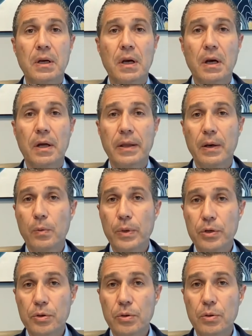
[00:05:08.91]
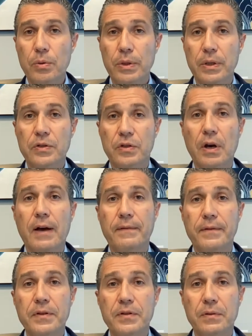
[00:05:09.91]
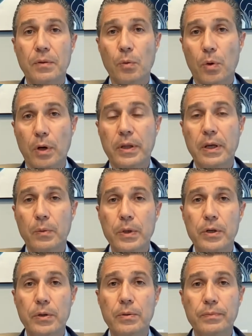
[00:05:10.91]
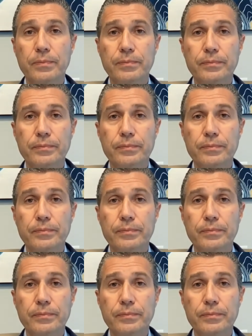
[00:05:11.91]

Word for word: uh, that we do in this office, the work that we do.